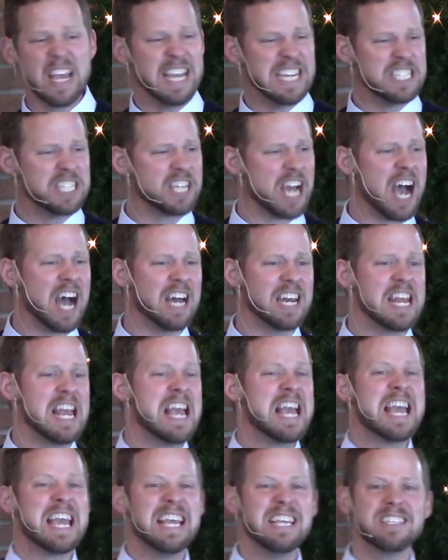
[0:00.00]
And John,
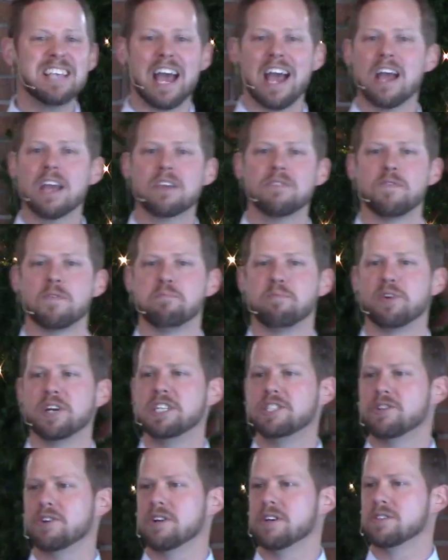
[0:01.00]
he's a heck of a
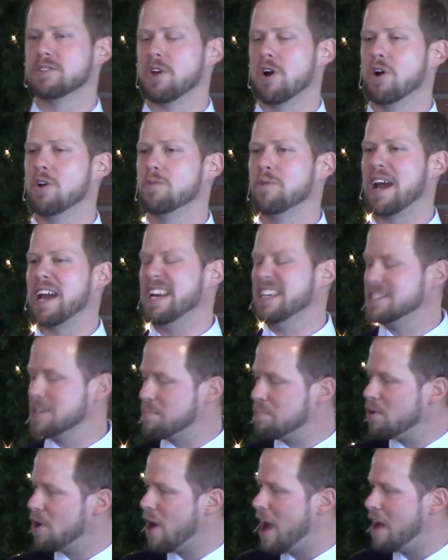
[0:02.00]
preacher in his own right. He's
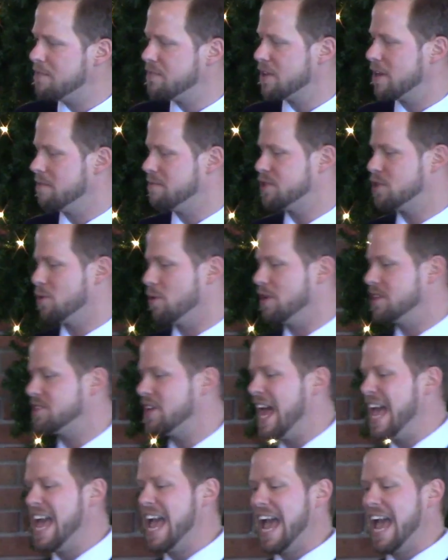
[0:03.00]
a prophet of sorts.